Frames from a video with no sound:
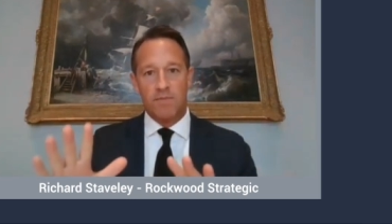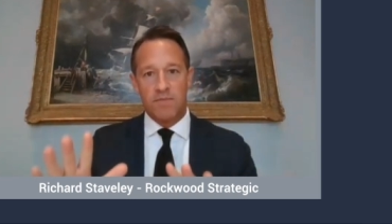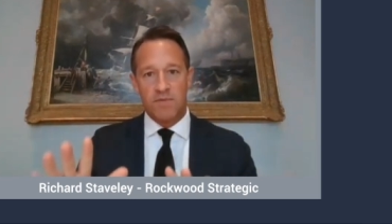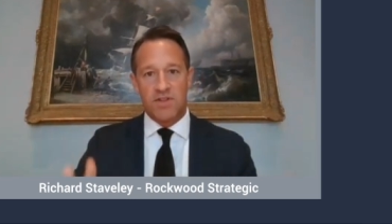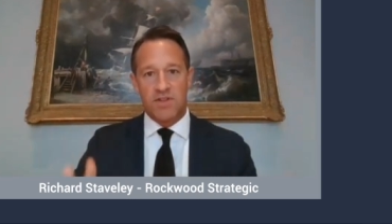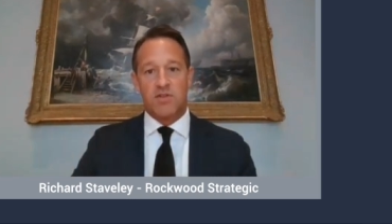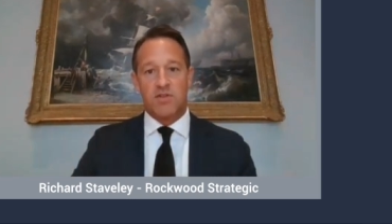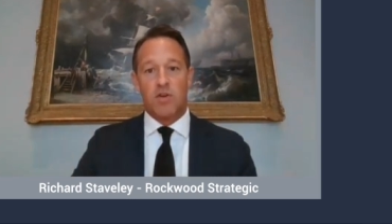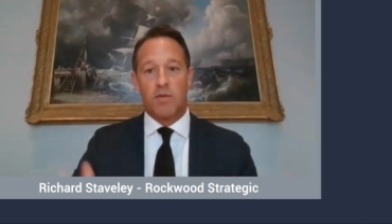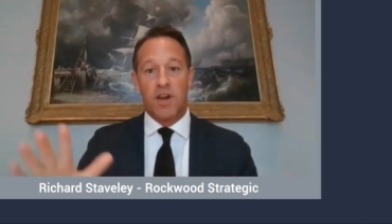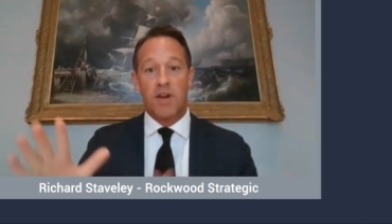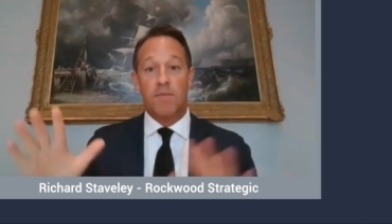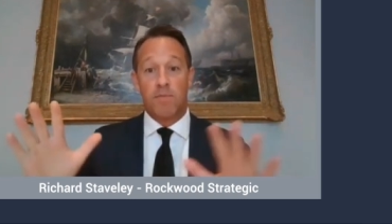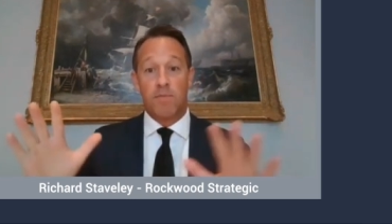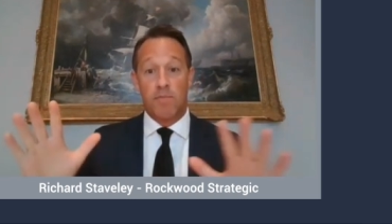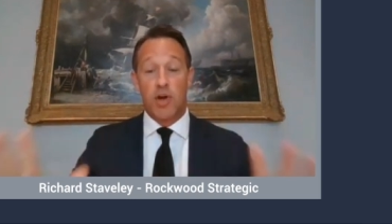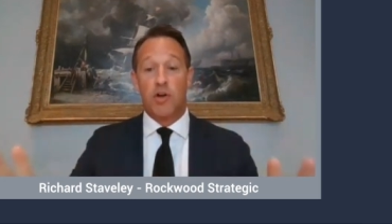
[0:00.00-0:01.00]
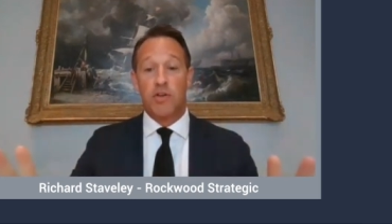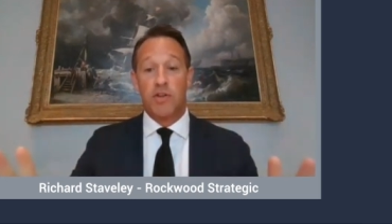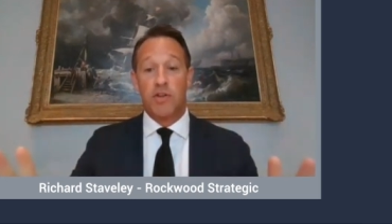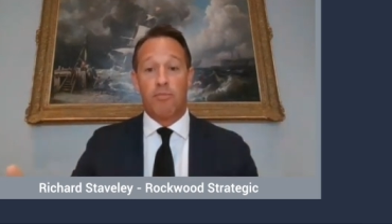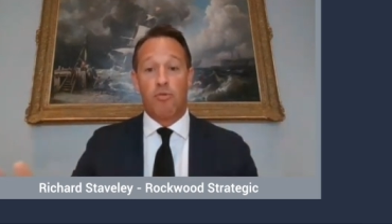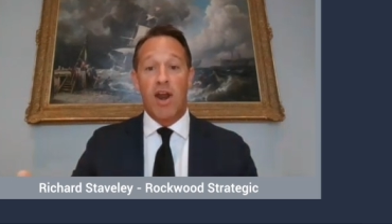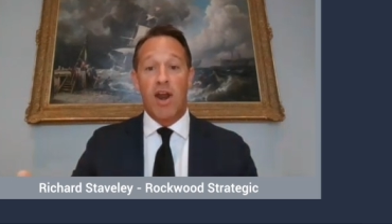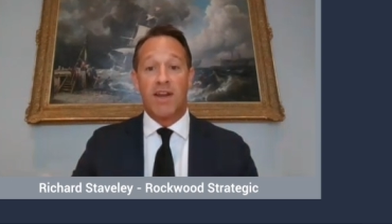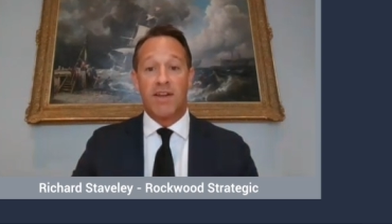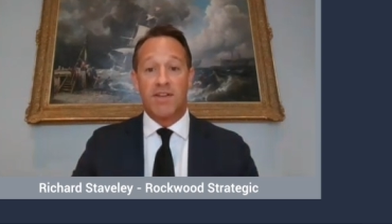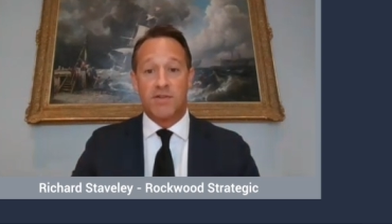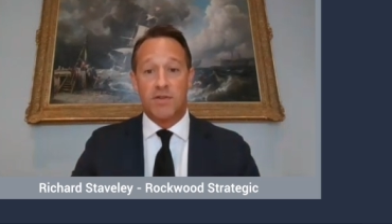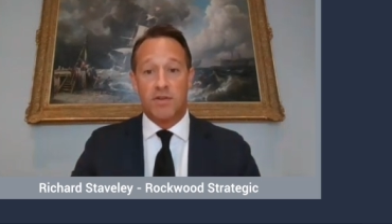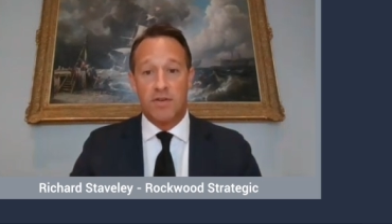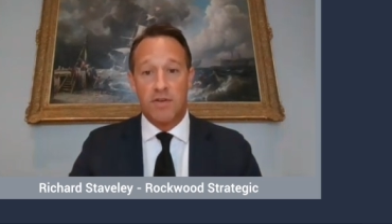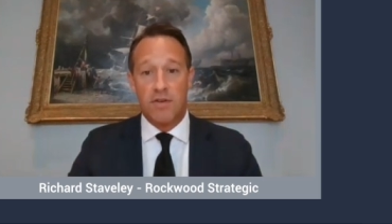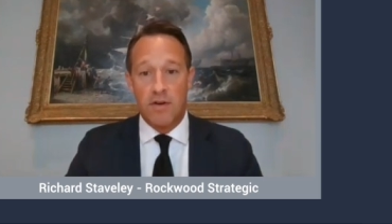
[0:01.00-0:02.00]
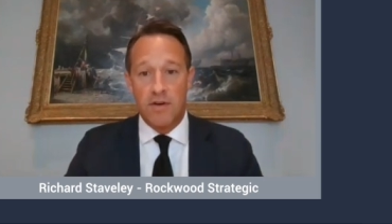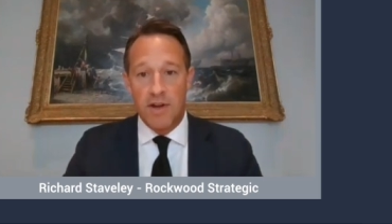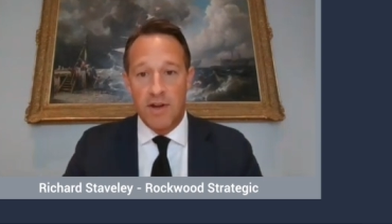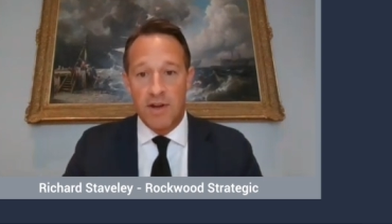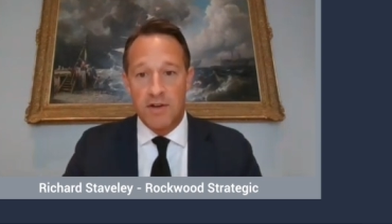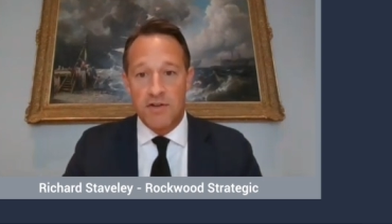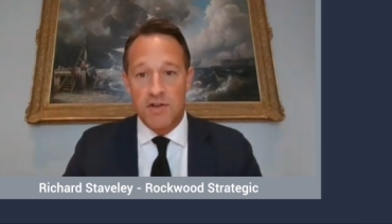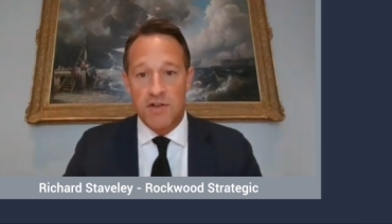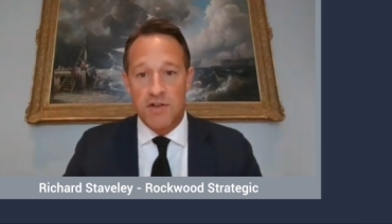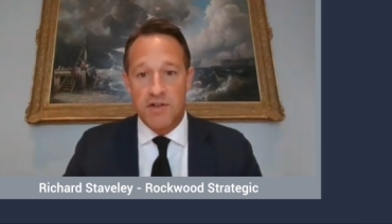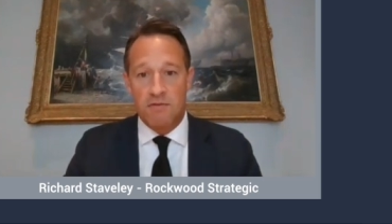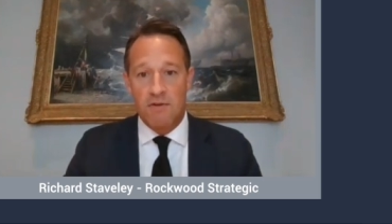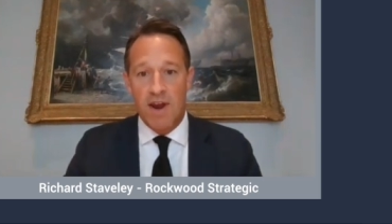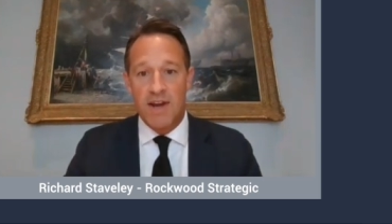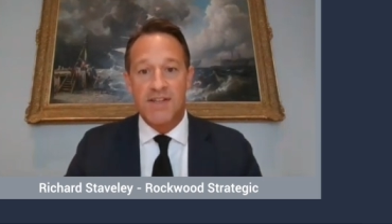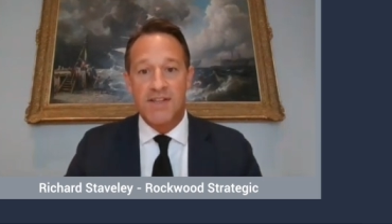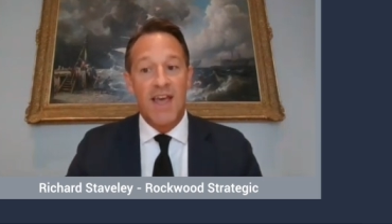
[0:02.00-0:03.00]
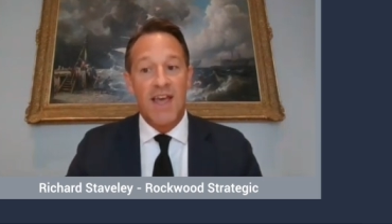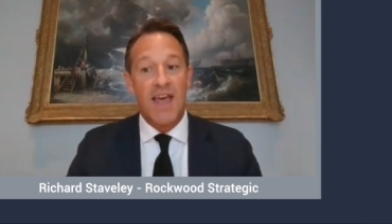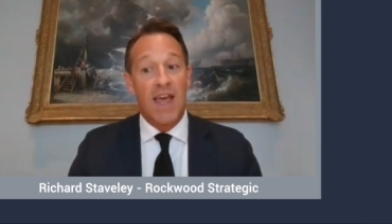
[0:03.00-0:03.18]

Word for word: stop, put on the brakes on interest rates.